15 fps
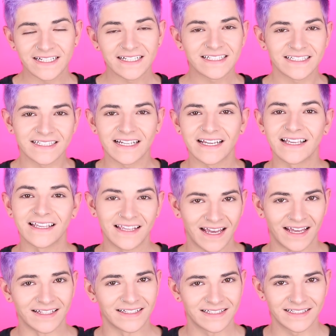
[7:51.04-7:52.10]
this?
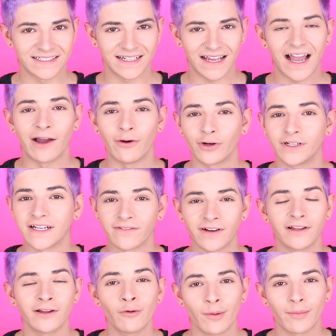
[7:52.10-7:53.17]
Yes, I would
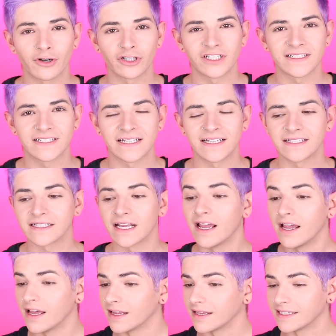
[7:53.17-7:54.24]
definitely repurchase this.
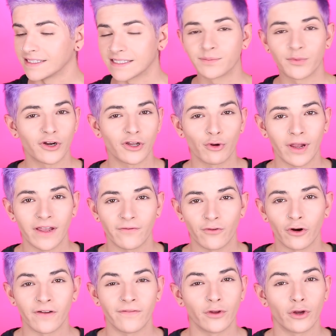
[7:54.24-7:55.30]
This is pretty great
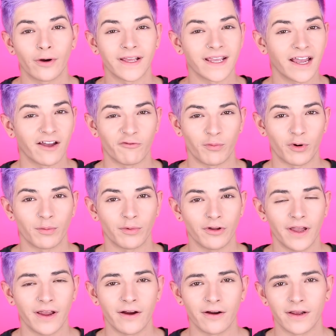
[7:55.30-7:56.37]
for if you already have purple
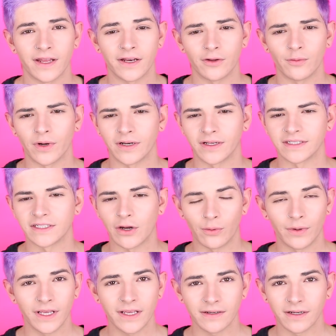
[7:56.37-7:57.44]
hair and you want to
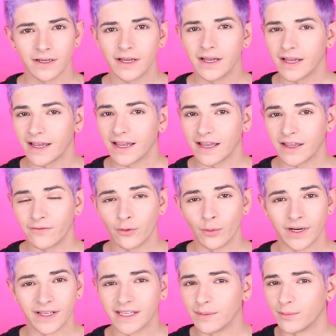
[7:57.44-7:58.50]
tone it. If you
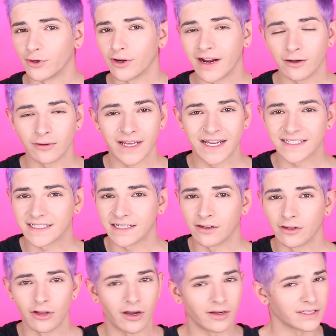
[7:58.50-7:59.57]
want to keep your hair lasting
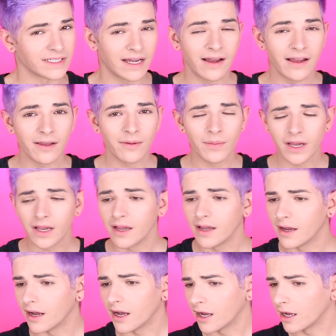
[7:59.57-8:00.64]
a long time.
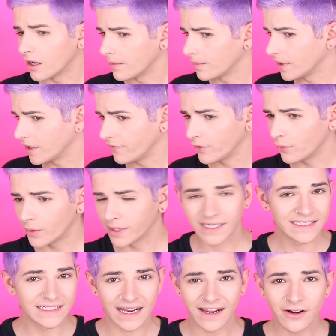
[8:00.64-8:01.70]
If you want
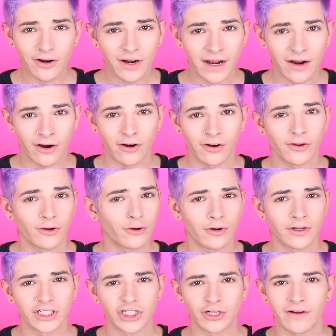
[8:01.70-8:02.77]
to dye your hair, you're
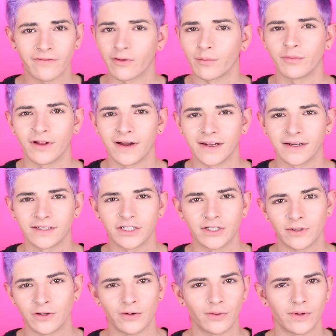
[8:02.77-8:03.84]
going straight from blonde
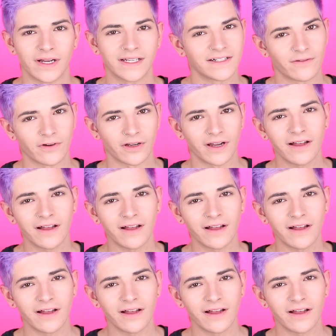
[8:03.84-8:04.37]
to a different